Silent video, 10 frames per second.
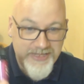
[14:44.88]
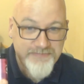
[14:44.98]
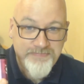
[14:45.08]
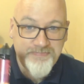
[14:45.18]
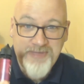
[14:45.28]

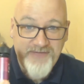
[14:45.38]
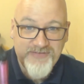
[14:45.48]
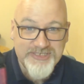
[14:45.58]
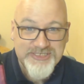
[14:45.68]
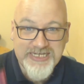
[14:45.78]
It's
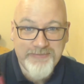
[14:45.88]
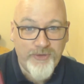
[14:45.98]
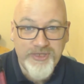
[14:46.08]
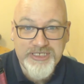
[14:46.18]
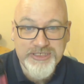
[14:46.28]
perfect, just like a
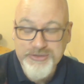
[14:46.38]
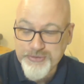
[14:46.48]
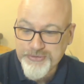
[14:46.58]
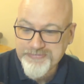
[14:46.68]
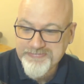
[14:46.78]
bottle of
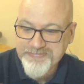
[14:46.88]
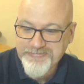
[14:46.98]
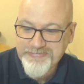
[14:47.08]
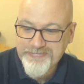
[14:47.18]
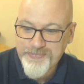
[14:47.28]
Yazoo.
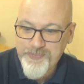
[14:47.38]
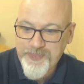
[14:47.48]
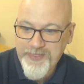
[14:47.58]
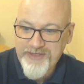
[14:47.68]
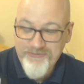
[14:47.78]

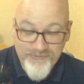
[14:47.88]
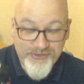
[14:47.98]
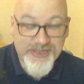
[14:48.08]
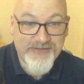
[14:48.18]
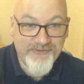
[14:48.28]
It's
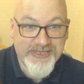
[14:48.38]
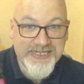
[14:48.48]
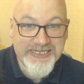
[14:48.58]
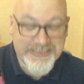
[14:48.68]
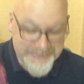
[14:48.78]
really,
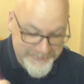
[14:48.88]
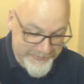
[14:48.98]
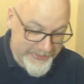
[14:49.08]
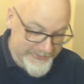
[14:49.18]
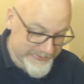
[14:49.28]
really nice.
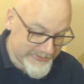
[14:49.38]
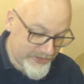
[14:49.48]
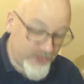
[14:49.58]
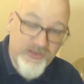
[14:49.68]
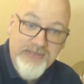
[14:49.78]
So that's the
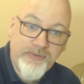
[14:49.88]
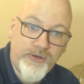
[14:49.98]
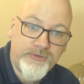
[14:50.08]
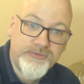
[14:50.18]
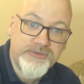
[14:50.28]
three
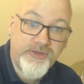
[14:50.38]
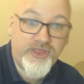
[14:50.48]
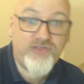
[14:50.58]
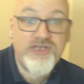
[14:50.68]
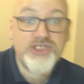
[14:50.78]
bottles, or
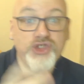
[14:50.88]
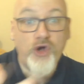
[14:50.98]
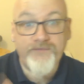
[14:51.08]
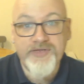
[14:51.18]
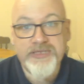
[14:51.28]
the three
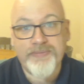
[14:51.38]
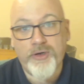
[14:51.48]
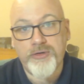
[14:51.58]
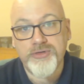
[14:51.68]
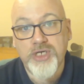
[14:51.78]
Shortfill
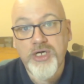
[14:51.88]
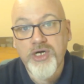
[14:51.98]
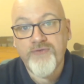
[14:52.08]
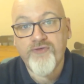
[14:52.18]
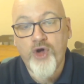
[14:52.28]
bottles
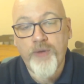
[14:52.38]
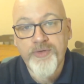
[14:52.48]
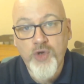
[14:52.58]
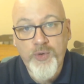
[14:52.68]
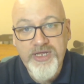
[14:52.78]

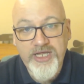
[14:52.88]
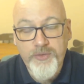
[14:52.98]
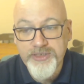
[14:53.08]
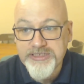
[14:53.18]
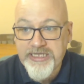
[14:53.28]
from Yo
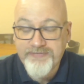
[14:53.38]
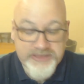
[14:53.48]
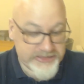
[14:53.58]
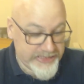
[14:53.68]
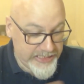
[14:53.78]
E-Liquids. And I have
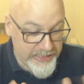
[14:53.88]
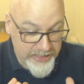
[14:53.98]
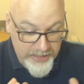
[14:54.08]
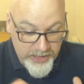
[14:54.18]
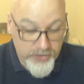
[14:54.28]
to say,
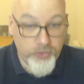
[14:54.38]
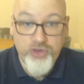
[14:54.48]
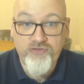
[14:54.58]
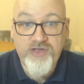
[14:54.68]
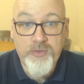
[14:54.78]

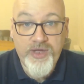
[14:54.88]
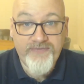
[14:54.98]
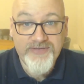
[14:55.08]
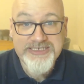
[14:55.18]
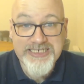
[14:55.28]
those three
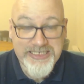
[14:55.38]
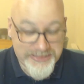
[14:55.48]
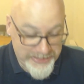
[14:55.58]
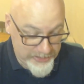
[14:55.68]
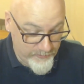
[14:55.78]
were
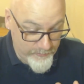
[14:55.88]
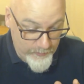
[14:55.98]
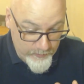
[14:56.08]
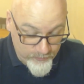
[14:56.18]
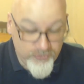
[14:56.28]
fantastic.
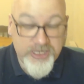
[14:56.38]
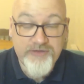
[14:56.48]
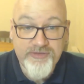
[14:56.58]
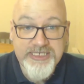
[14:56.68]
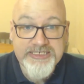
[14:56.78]

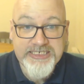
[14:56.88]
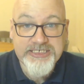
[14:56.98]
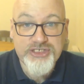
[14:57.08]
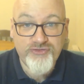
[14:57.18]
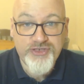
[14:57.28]
Really, really
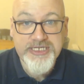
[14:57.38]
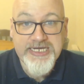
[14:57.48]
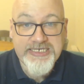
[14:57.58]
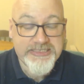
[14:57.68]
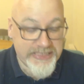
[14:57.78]
tasty, really
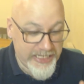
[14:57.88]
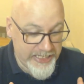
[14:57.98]
nice.